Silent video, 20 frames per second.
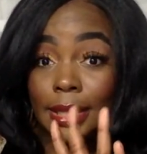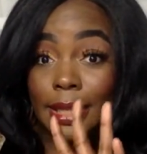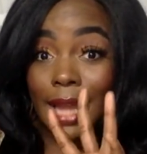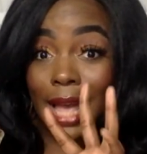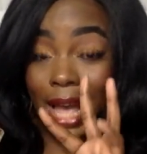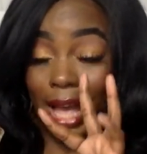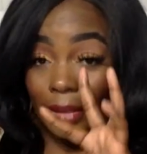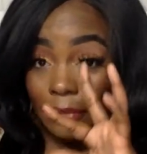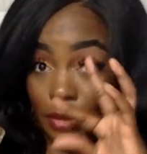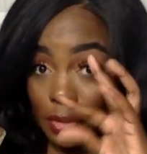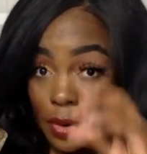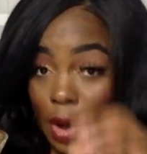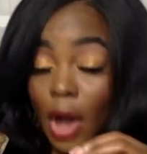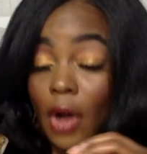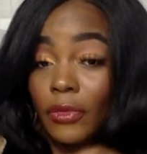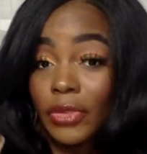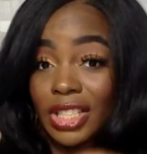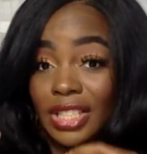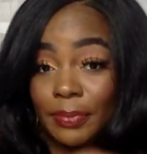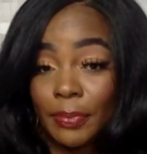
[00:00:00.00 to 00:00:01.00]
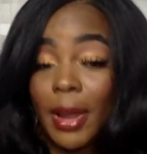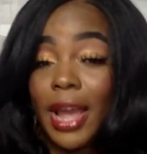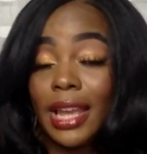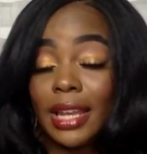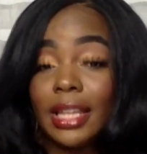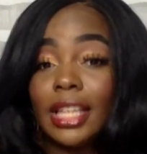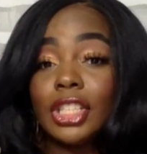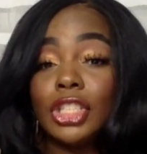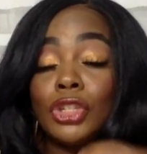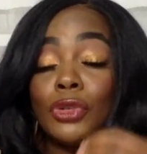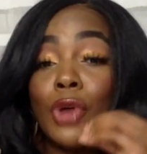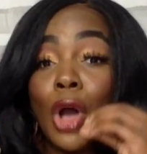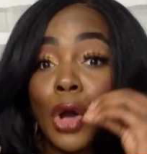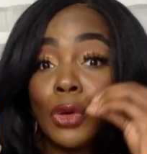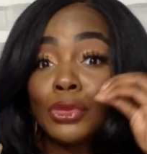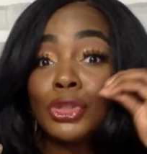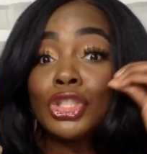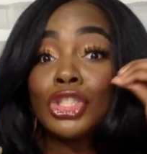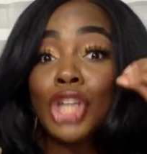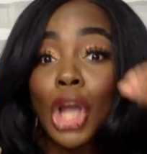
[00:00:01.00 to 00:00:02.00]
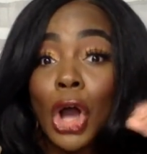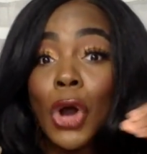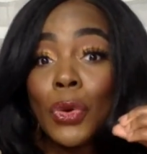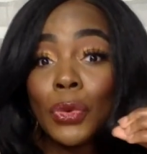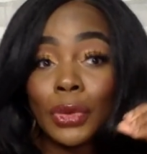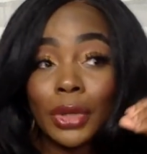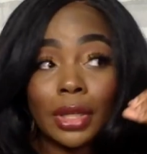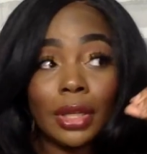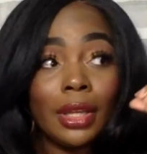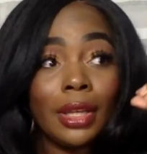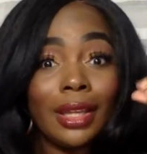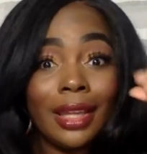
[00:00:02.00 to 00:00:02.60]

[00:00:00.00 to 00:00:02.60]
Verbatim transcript: Now, if you overspray this, you're going to choke